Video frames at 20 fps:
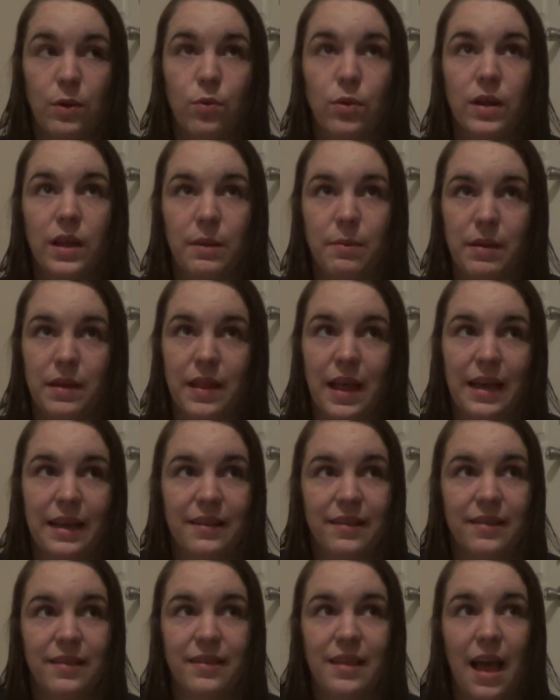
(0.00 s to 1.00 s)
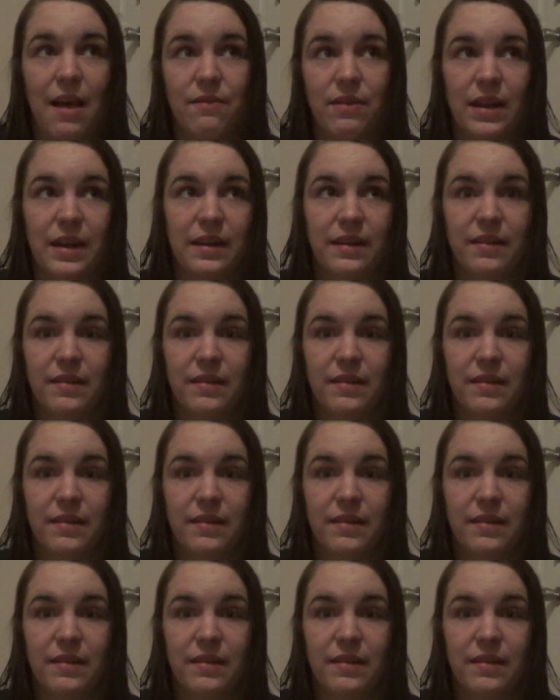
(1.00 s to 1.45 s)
really be like 7